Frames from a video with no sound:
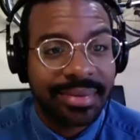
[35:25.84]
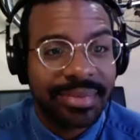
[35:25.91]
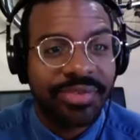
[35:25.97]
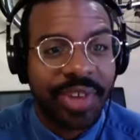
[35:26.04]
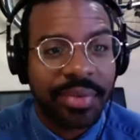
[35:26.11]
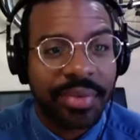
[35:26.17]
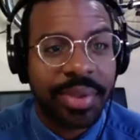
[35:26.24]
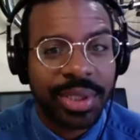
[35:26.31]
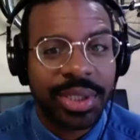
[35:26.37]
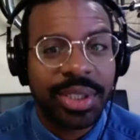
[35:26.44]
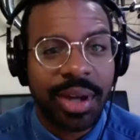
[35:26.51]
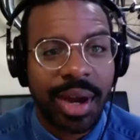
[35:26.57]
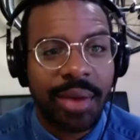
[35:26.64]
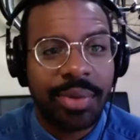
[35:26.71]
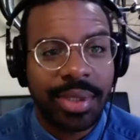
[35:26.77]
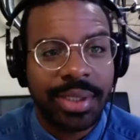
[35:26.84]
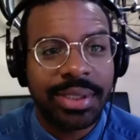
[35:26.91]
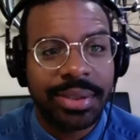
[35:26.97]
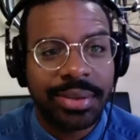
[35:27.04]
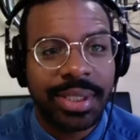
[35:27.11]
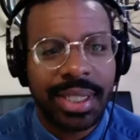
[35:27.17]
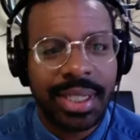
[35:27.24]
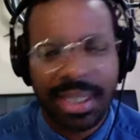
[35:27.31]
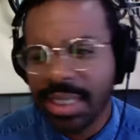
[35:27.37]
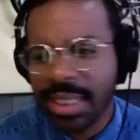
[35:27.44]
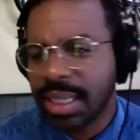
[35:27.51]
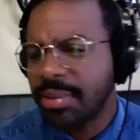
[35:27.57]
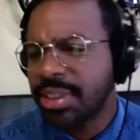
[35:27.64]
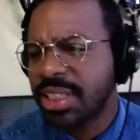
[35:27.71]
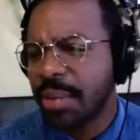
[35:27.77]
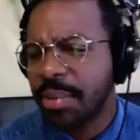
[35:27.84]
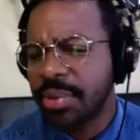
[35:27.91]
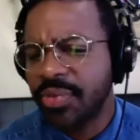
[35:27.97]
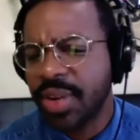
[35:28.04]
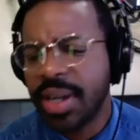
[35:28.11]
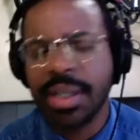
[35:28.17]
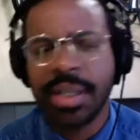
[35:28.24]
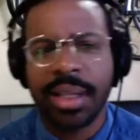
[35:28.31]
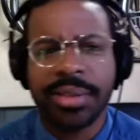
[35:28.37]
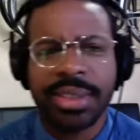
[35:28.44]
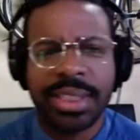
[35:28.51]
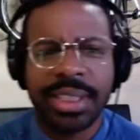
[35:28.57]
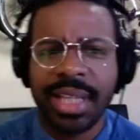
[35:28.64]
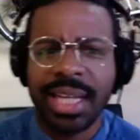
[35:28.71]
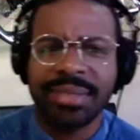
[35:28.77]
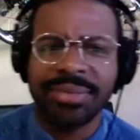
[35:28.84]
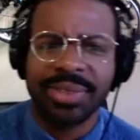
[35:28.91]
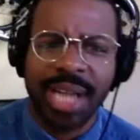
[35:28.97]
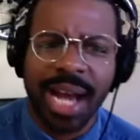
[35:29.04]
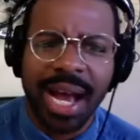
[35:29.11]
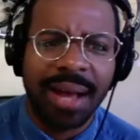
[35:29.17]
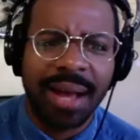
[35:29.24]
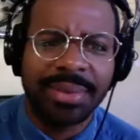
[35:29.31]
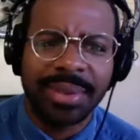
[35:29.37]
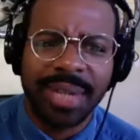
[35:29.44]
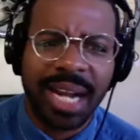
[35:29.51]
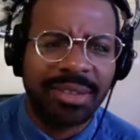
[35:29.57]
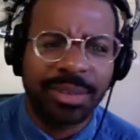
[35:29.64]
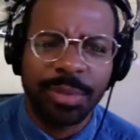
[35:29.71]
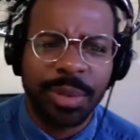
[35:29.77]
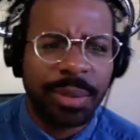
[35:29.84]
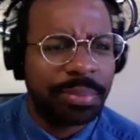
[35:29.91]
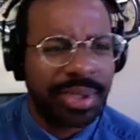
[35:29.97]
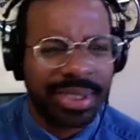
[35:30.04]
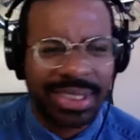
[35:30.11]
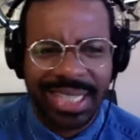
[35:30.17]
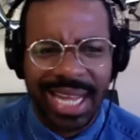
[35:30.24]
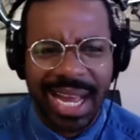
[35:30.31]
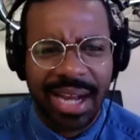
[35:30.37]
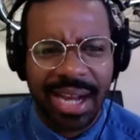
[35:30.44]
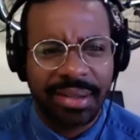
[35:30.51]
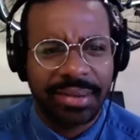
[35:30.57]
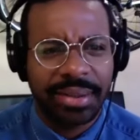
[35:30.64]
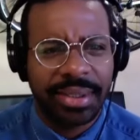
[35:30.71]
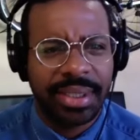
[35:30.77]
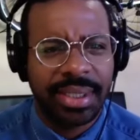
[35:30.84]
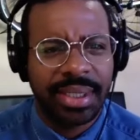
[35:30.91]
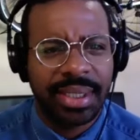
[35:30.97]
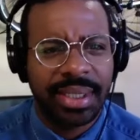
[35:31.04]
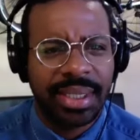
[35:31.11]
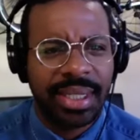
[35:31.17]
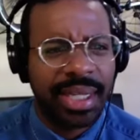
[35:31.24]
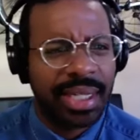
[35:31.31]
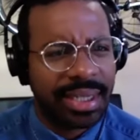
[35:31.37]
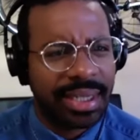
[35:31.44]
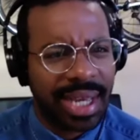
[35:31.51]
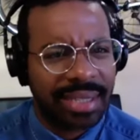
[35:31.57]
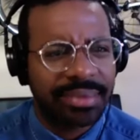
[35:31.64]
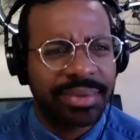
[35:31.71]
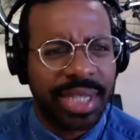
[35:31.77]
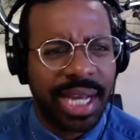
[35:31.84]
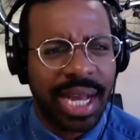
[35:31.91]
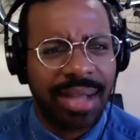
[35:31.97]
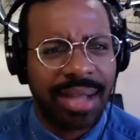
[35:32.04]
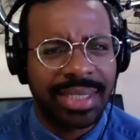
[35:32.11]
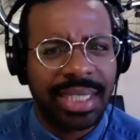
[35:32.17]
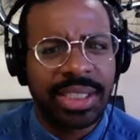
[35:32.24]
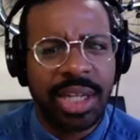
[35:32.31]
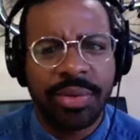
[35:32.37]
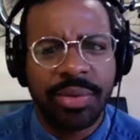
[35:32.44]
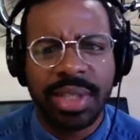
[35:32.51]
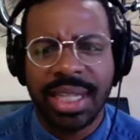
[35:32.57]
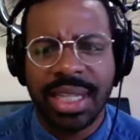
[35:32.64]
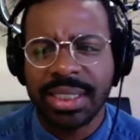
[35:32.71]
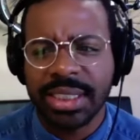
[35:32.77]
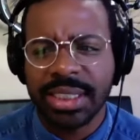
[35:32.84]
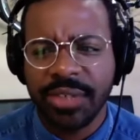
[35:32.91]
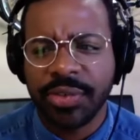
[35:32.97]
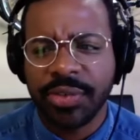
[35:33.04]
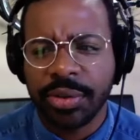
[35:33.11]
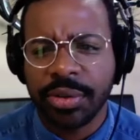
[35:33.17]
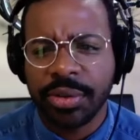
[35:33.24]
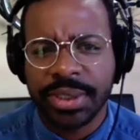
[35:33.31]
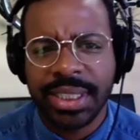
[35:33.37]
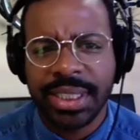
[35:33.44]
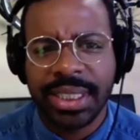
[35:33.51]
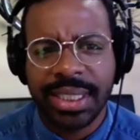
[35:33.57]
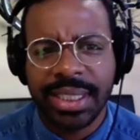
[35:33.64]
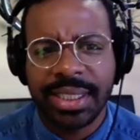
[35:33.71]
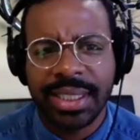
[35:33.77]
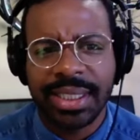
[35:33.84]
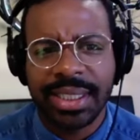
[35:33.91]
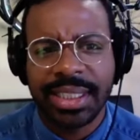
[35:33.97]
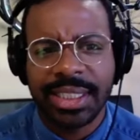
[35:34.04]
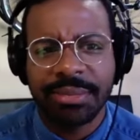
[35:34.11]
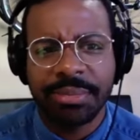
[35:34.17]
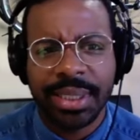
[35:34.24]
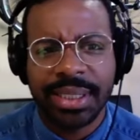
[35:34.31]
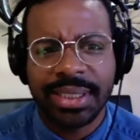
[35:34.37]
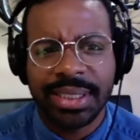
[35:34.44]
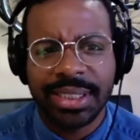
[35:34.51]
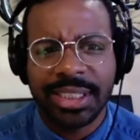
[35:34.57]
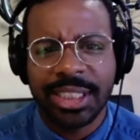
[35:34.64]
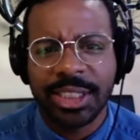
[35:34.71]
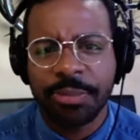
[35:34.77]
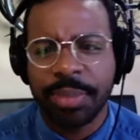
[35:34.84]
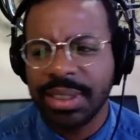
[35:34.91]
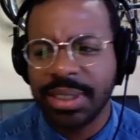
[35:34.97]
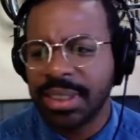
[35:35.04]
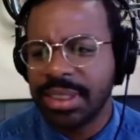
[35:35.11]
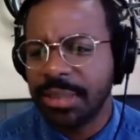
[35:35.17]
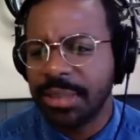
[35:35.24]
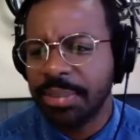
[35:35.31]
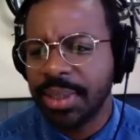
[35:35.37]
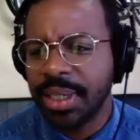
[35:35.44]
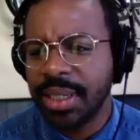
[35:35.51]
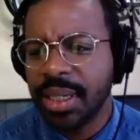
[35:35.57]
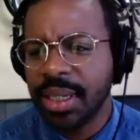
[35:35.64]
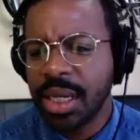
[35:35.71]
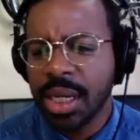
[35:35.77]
Five years ago, I wanted to quit because I was coming very close in a lot of jobs, and I was being pushed out in a lot of jobs. I dealt with a lot of difficulty in this business. This business can be,